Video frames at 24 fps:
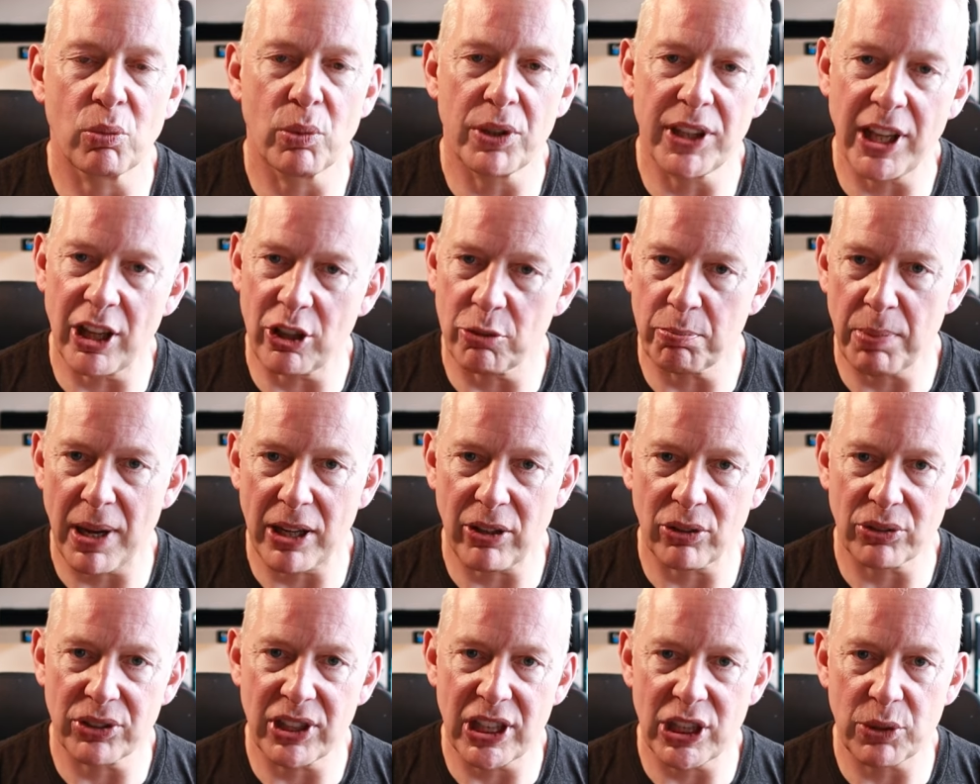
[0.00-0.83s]
without
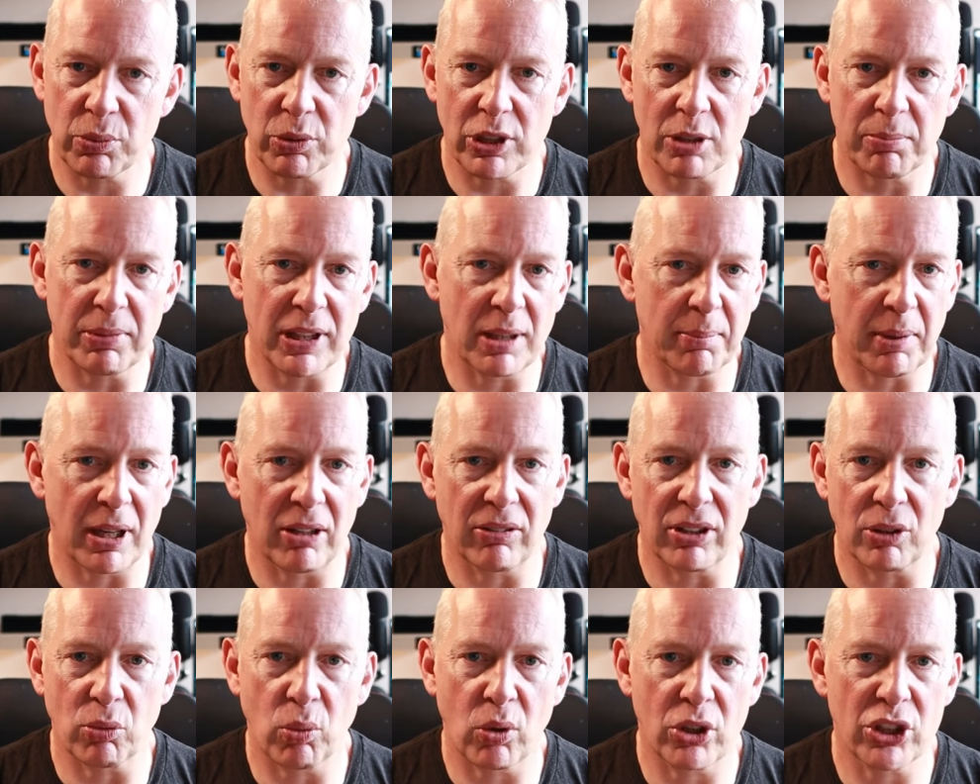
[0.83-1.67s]
penalties would have been
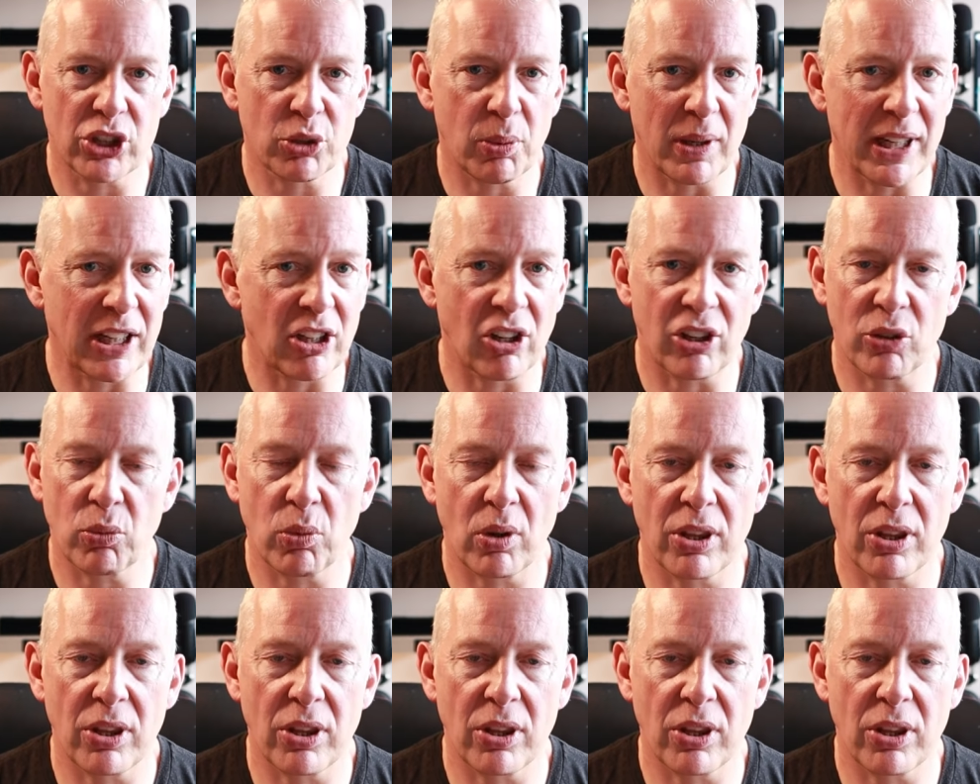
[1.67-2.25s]
about the 129,